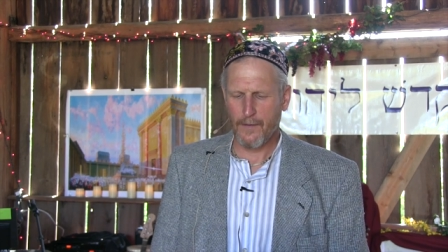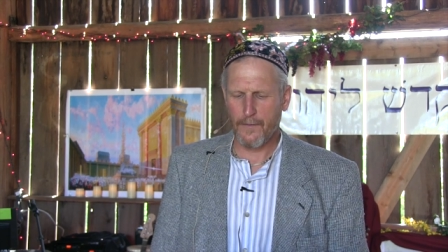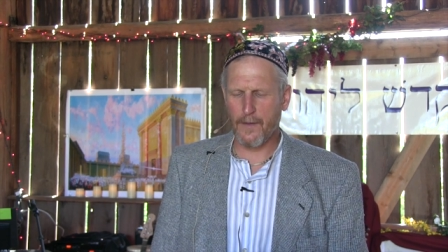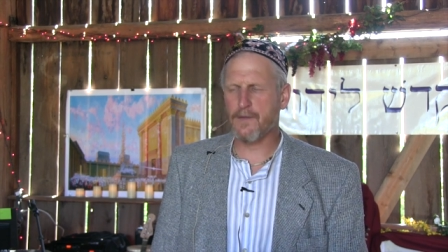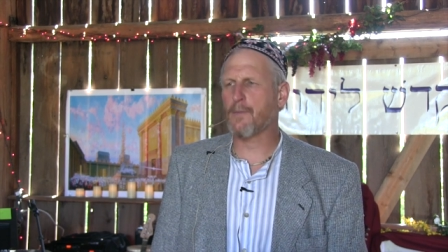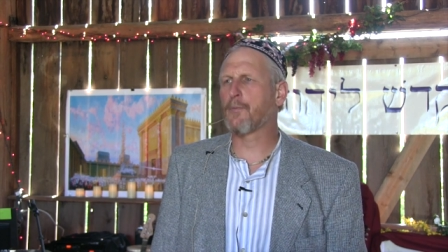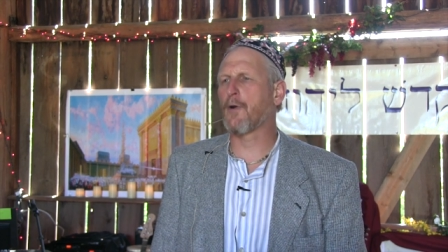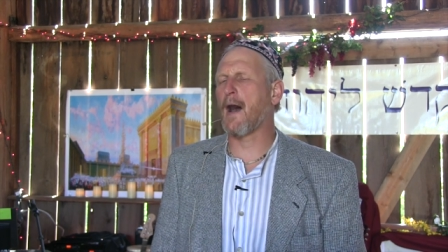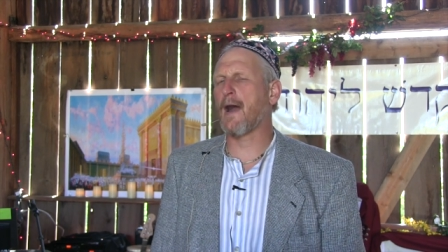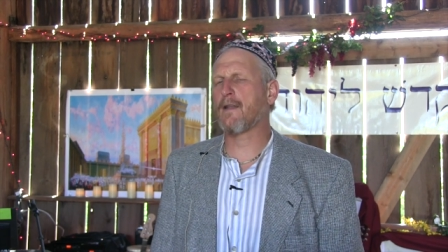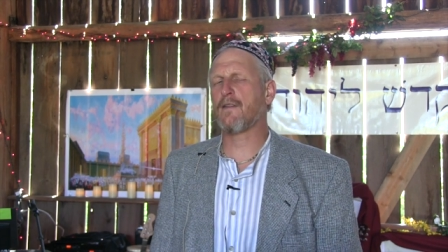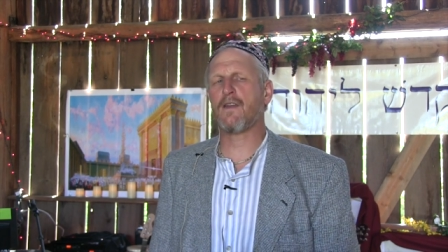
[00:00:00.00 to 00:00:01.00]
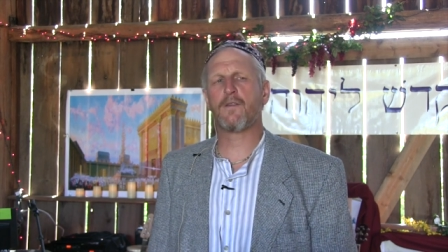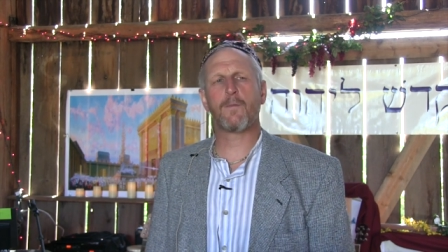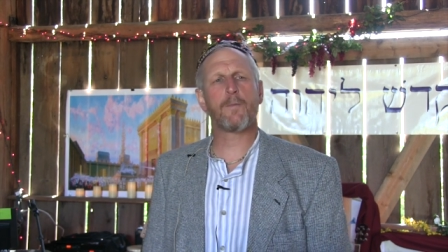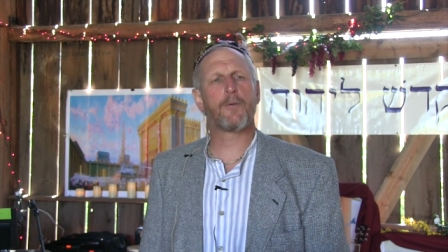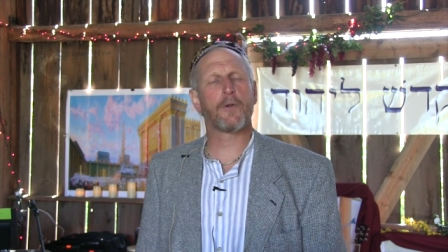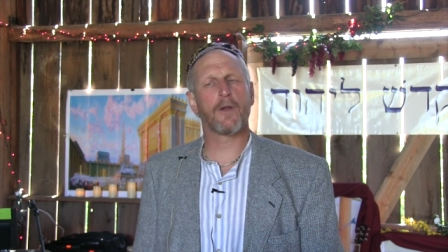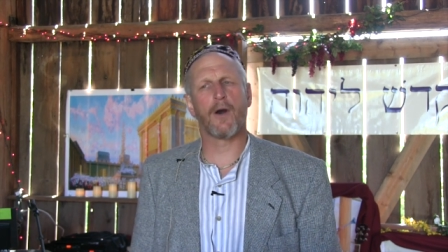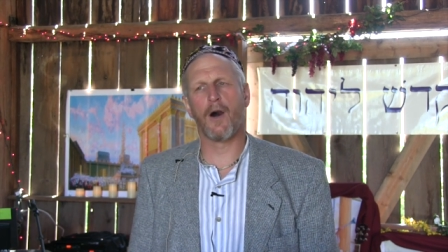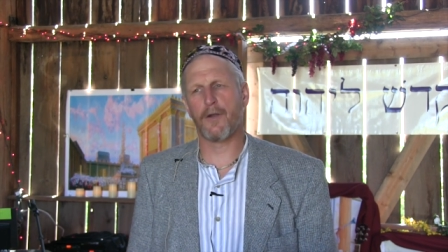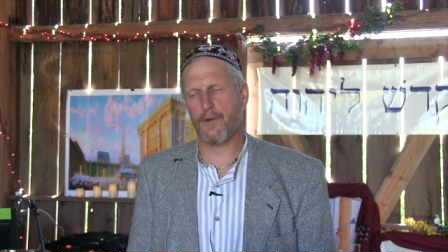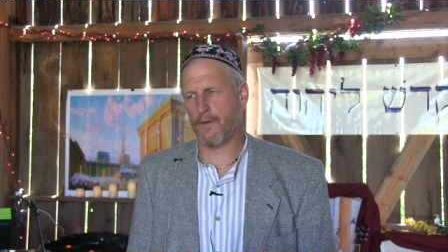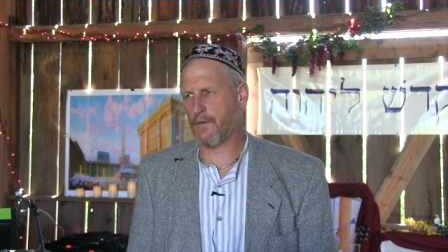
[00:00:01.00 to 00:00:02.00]
that the bride needs to be putting
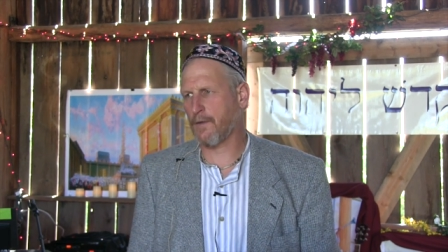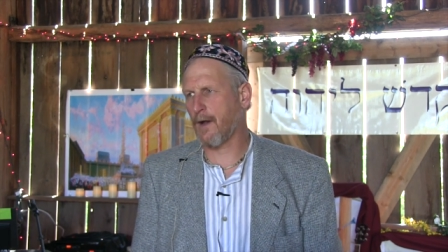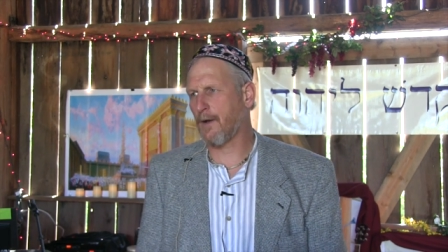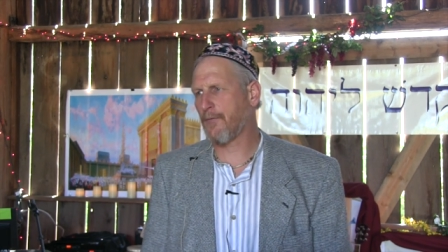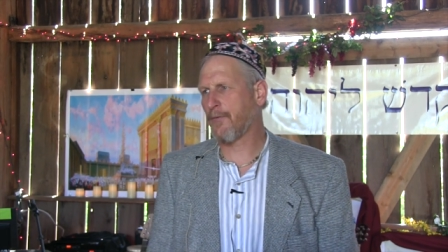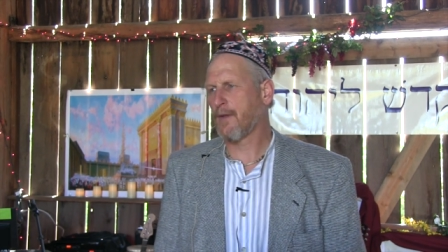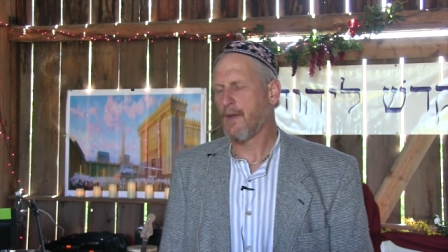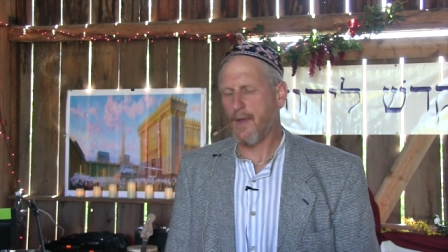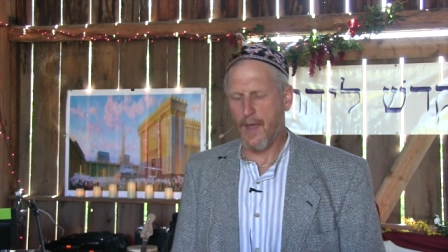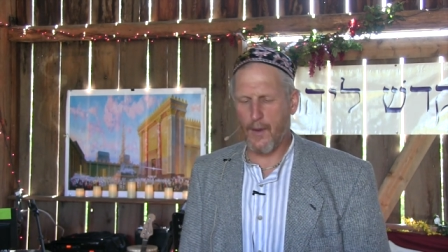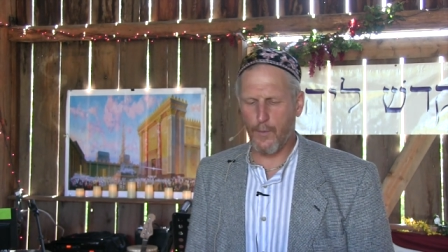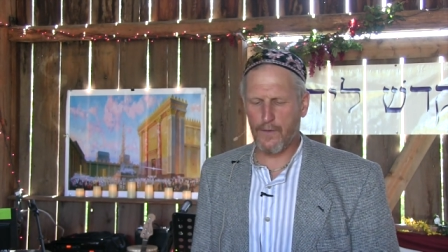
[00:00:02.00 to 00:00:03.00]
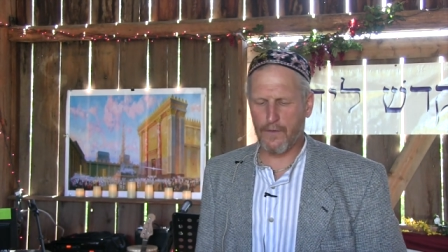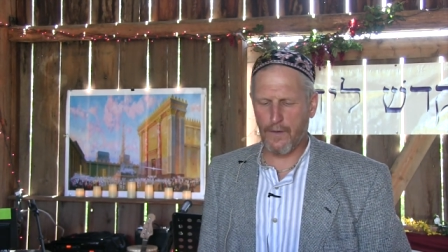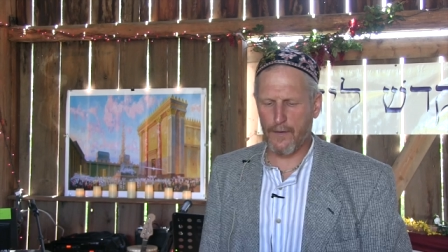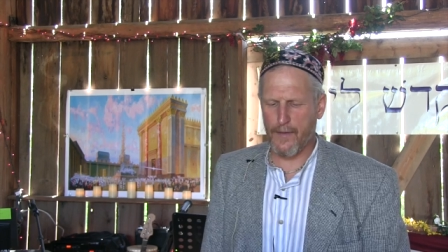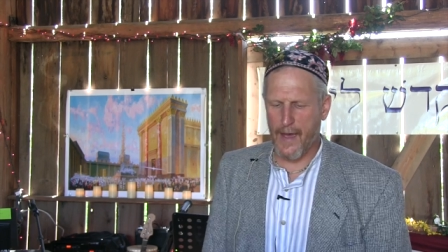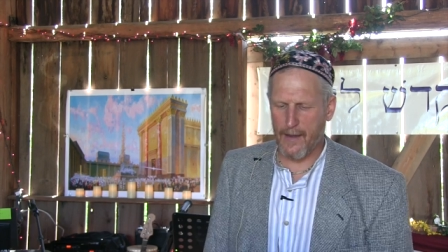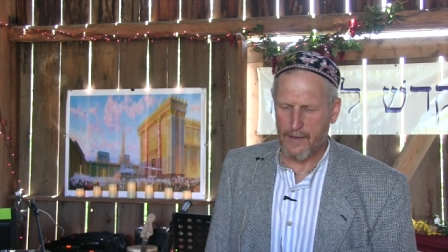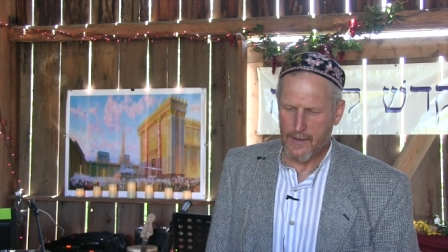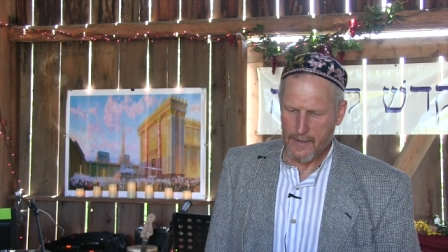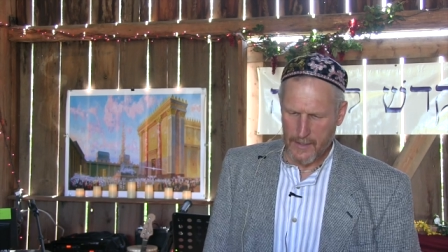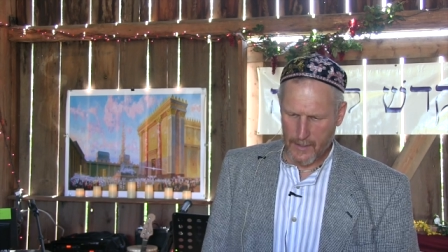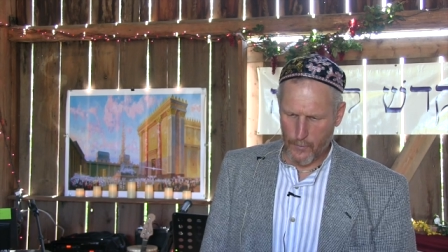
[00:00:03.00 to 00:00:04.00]
on herself. And we see that
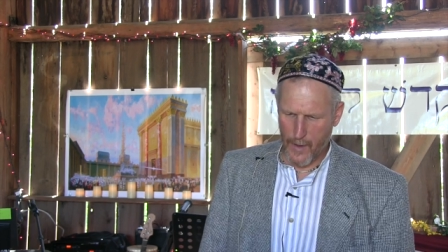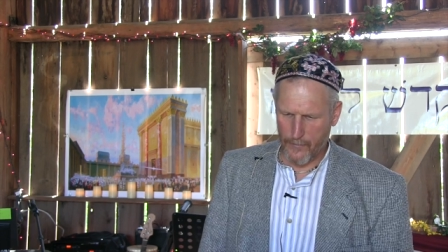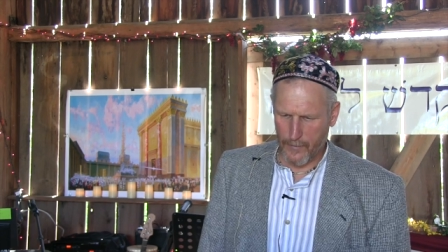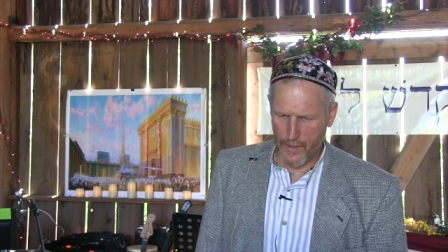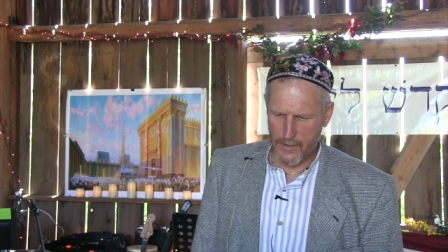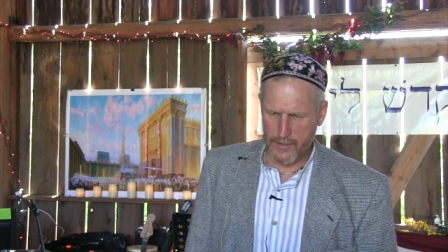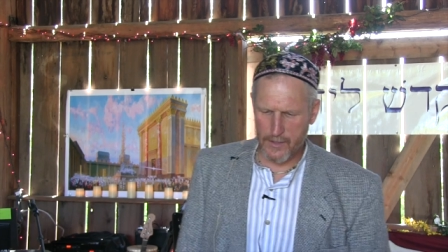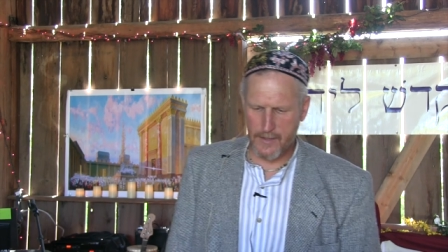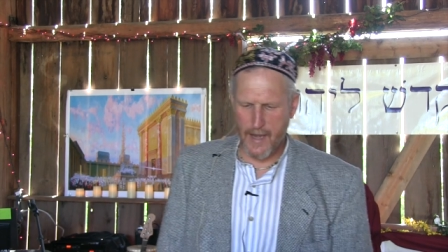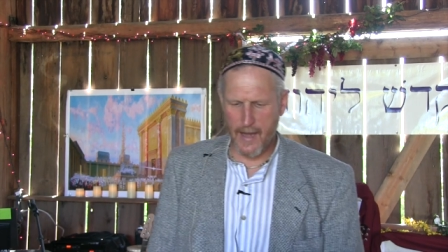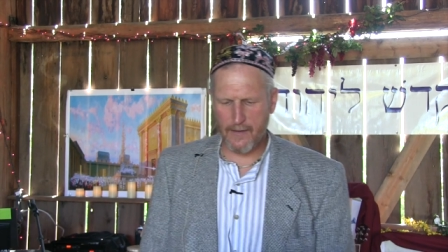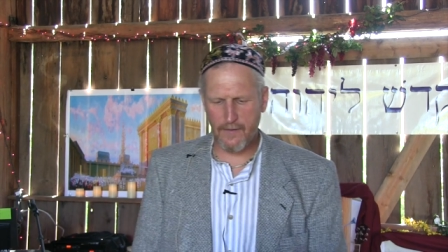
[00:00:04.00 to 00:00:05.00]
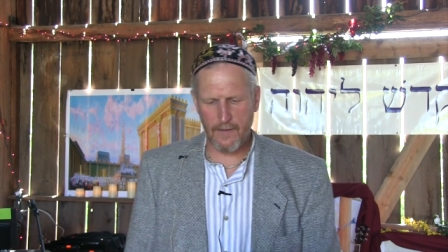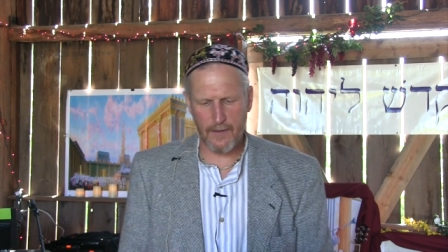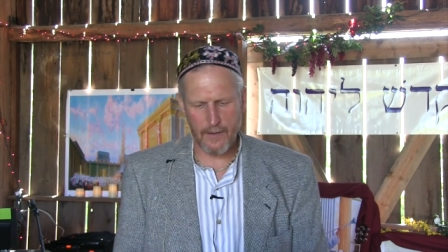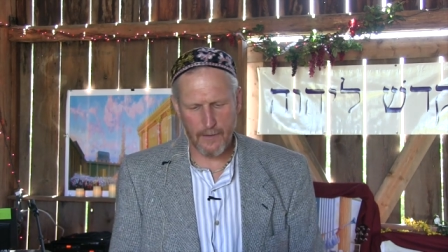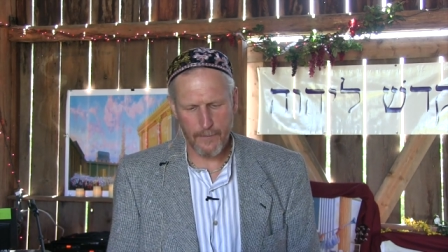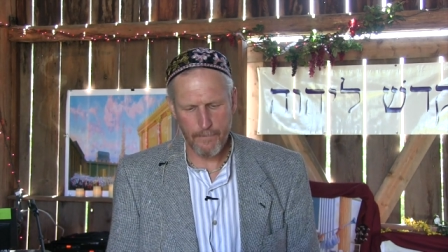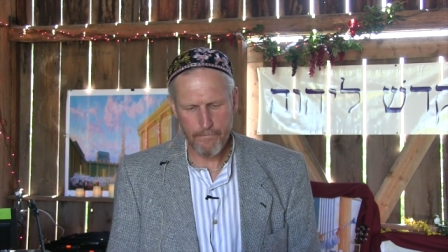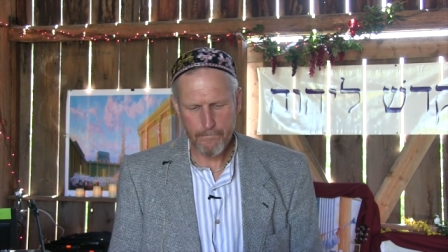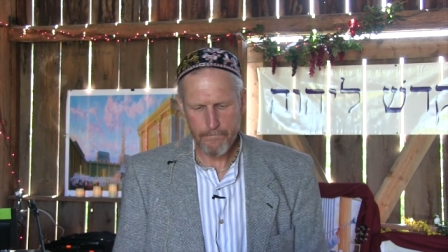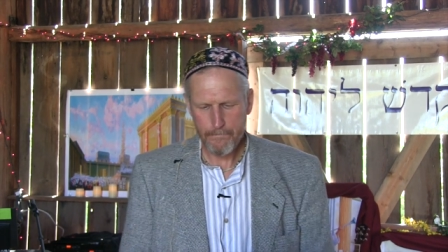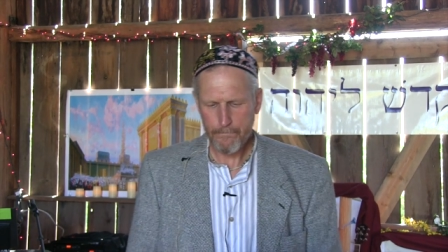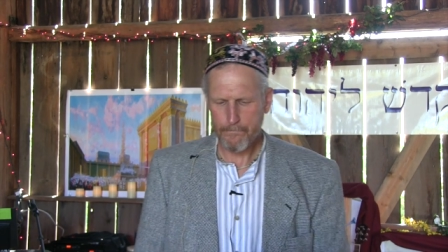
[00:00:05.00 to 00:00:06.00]
in Revelation 19
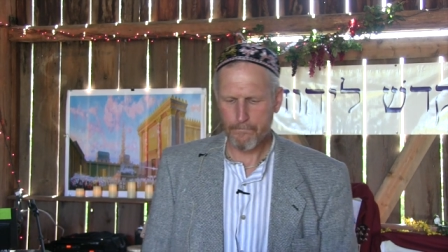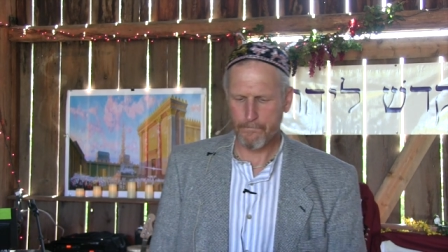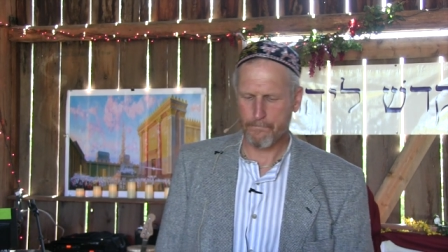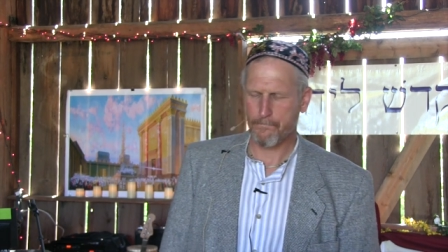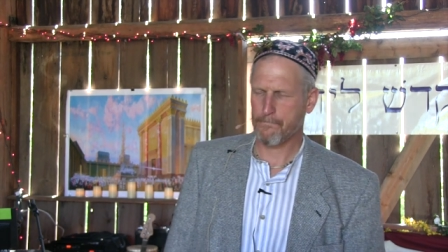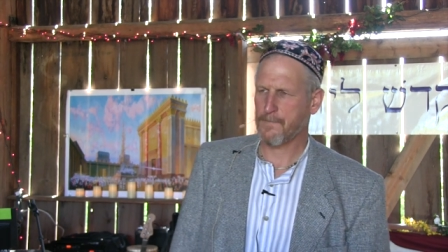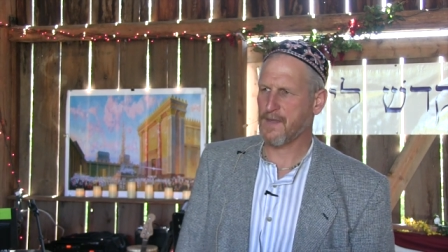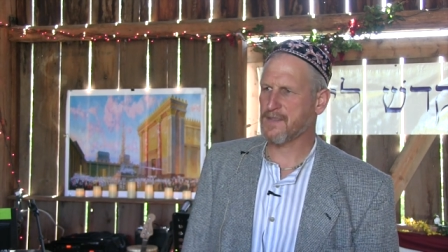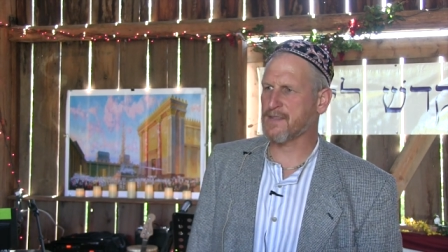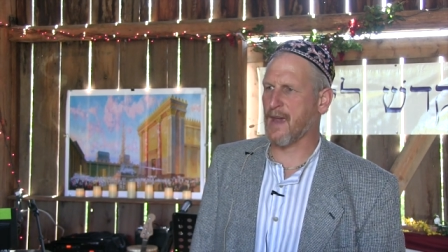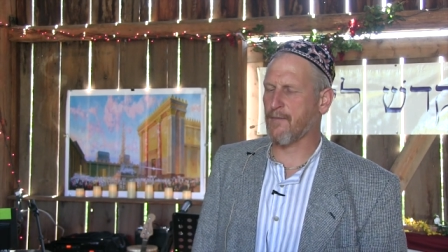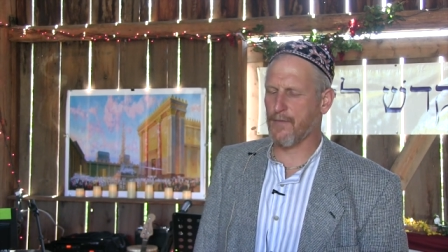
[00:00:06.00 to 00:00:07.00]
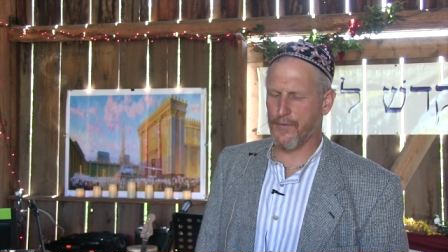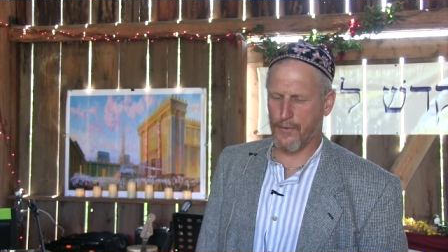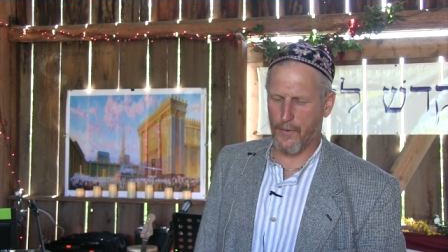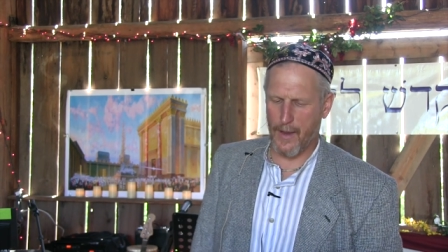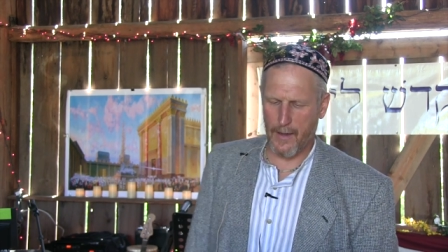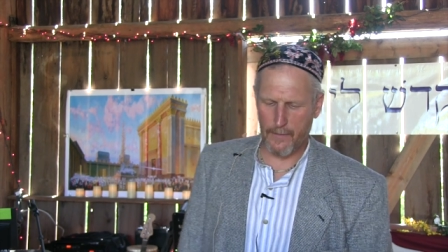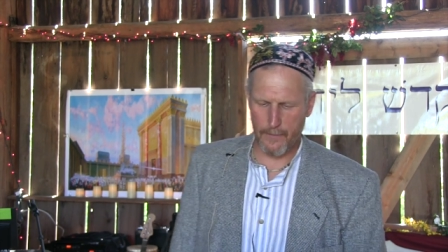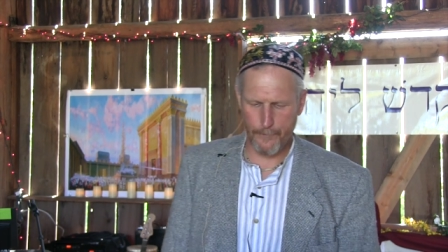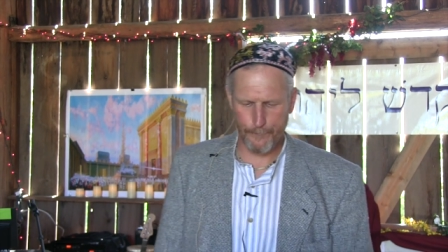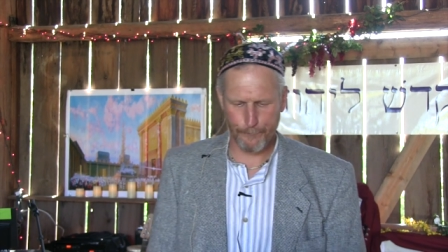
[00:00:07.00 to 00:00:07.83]
7 through 8.